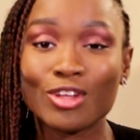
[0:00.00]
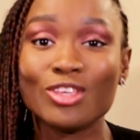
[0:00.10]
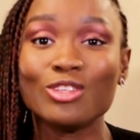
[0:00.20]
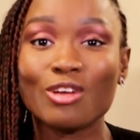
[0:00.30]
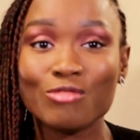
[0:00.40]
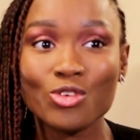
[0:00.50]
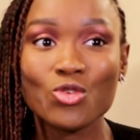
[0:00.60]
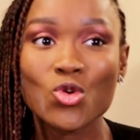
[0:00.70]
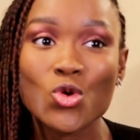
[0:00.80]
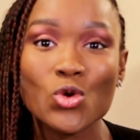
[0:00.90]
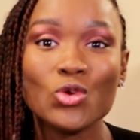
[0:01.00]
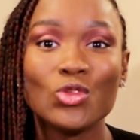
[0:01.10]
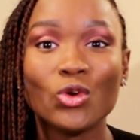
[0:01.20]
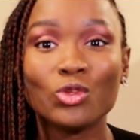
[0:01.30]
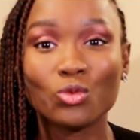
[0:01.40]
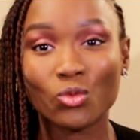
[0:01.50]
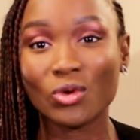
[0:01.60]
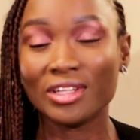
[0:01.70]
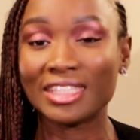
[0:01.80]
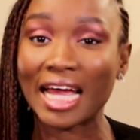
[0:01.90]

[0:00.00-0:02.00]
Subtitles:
for those of you who don't want